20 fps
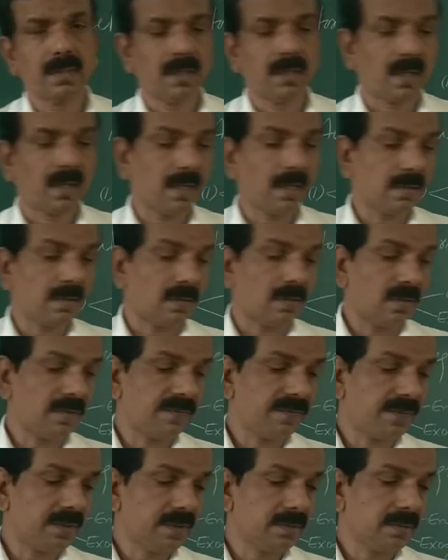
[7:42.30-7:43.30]
are
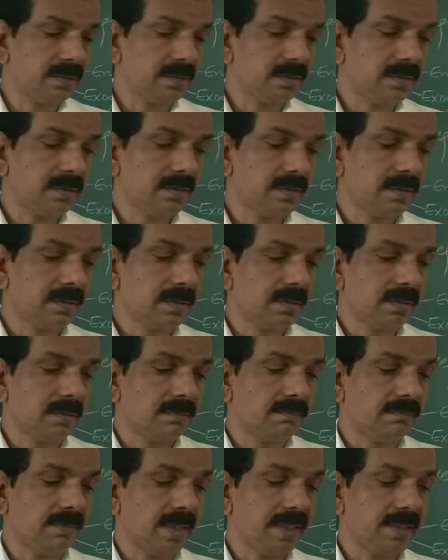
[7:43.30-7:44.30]
often
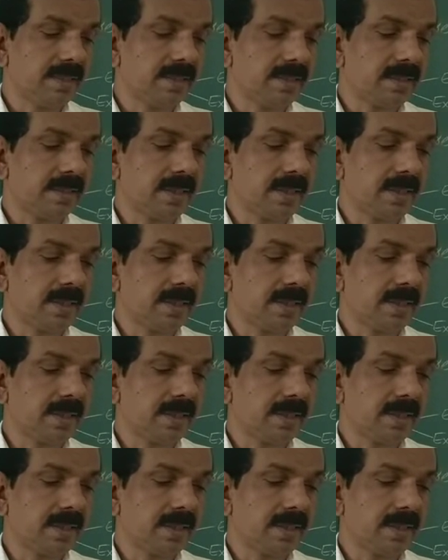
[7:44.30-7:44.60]
better